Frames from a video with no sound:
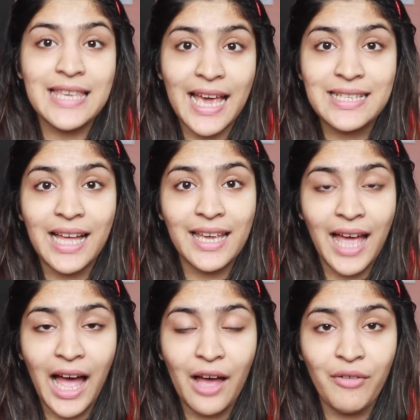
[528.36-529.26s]
Yes, I
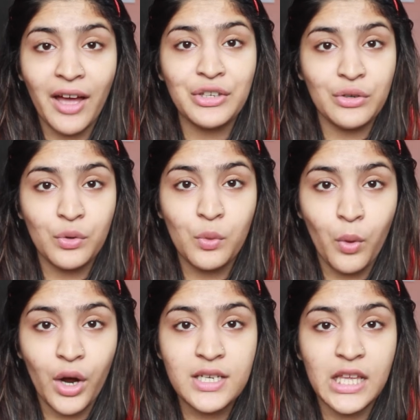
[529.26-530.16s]
have, and you know
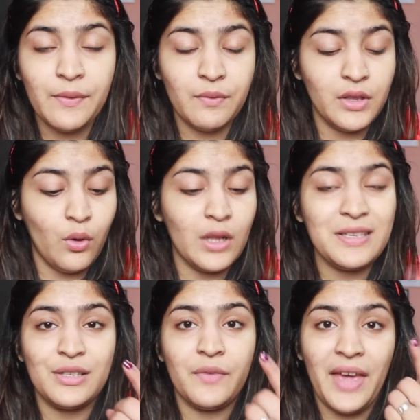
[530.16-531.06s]
what, even with
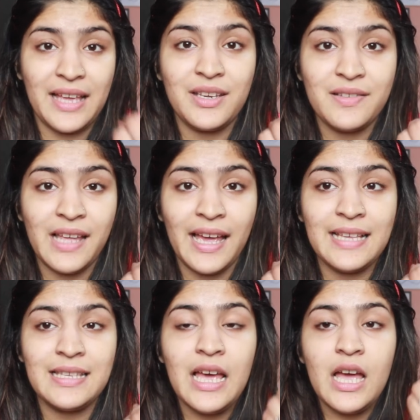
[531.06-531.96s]
all sorts of
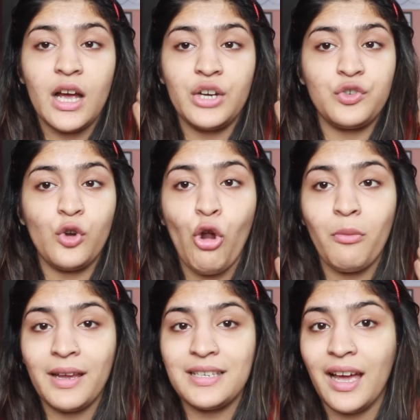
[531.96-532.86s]
exercise, control
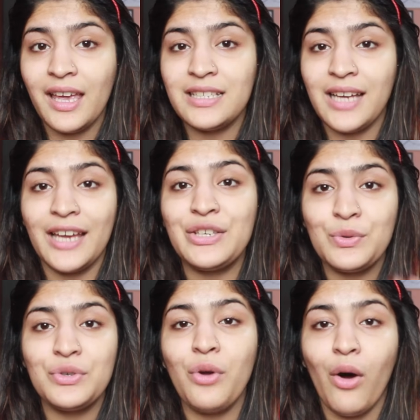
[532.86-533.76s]
on my diet, I
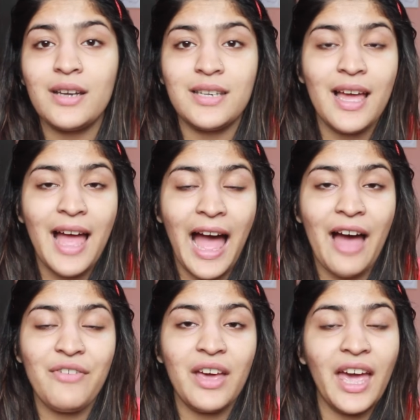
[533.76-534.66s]
do not
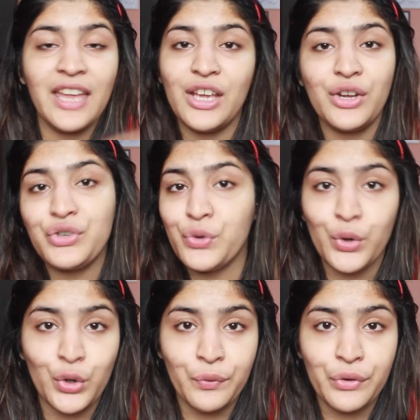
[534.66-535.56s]
have any
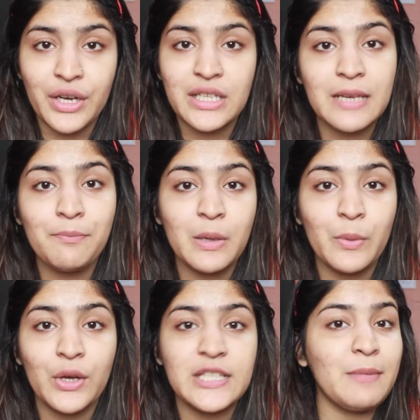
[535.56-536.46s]
control over it, simply
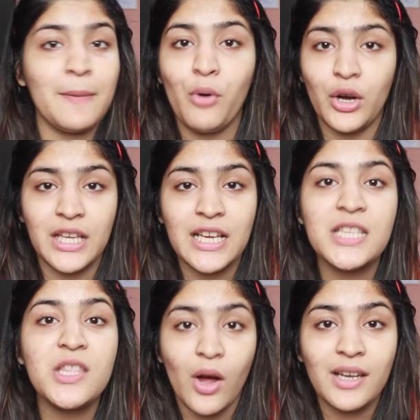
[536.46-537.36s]
because my body
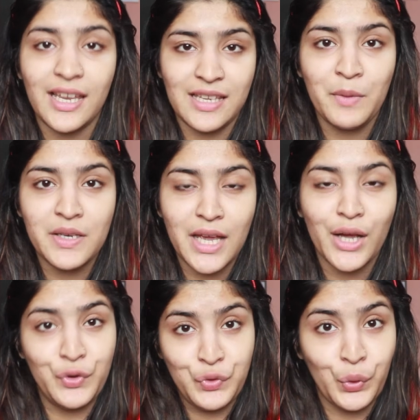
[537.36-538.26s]
is not letting me
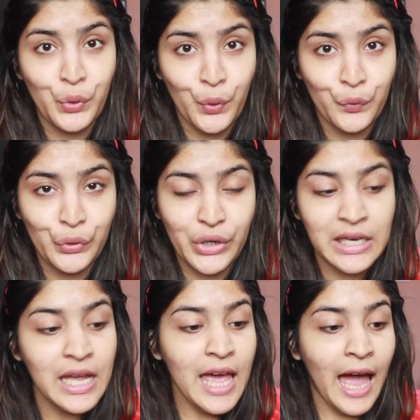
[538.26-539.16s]
take control over
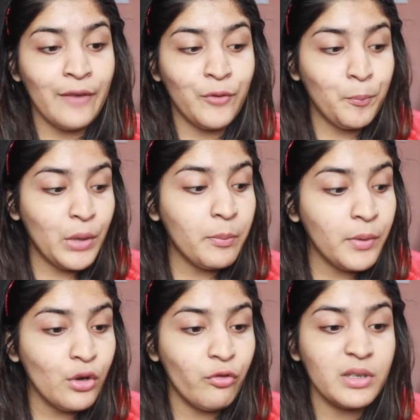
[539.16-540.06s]
it. And for
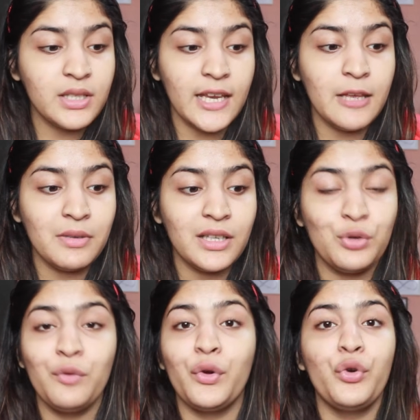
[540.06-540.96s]
people who've been telling me
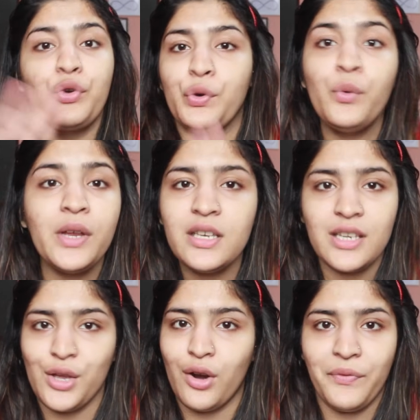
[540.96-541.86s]
that you've
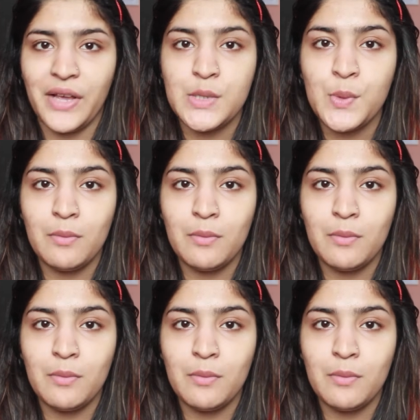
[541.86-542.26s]
ruined your face